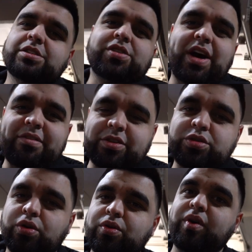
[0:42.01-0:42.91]
So I have a
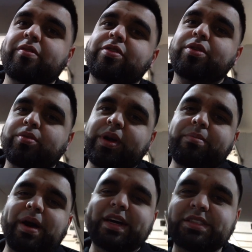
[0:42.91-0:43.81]
total of 3
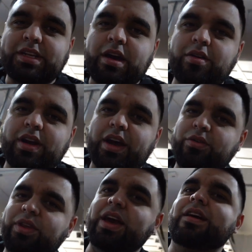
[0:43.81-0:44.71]
mats now, and I
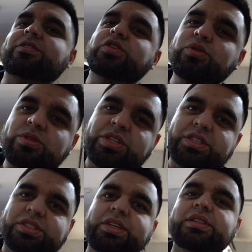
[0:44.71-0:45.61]
only have 2
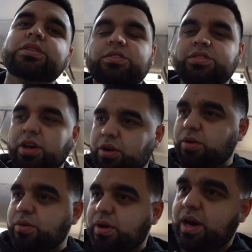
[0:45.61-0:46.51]
GCs,
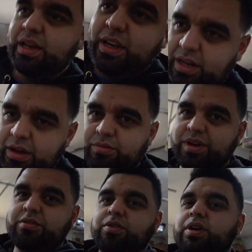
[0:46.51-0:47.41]
so I need to get
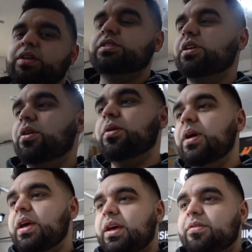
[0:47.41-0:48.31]
rid of one. So
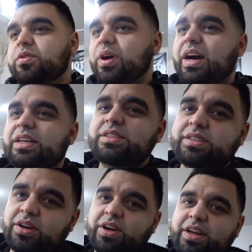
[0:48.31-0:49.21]
if you guys
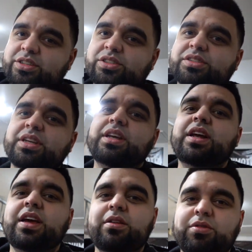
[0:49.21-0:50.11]
are interested
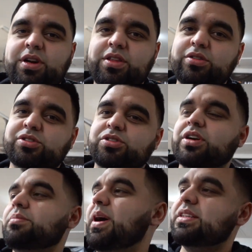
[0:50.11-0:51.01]
in one of those
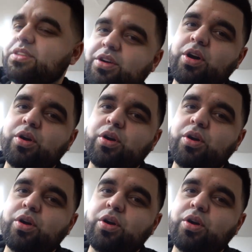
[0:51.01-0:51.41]
trunk mats, they're